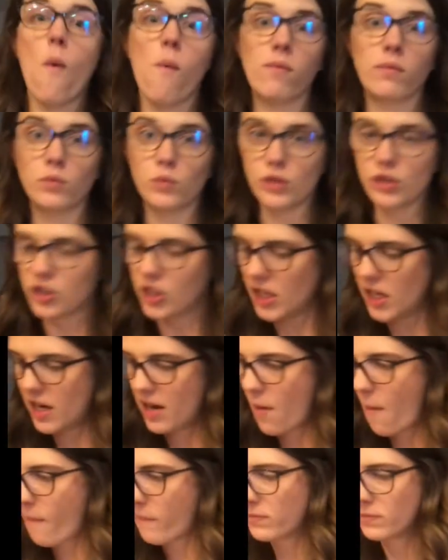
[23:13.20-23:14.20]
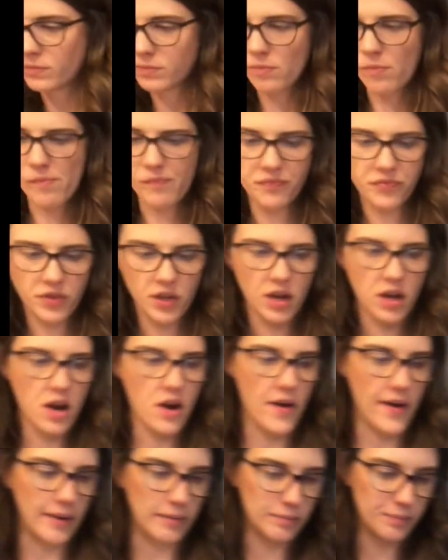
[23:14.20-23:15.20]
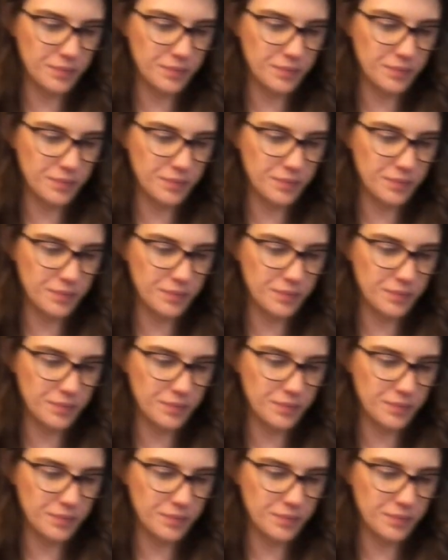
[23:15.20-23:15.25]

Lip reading: We'll just eat it. Alright.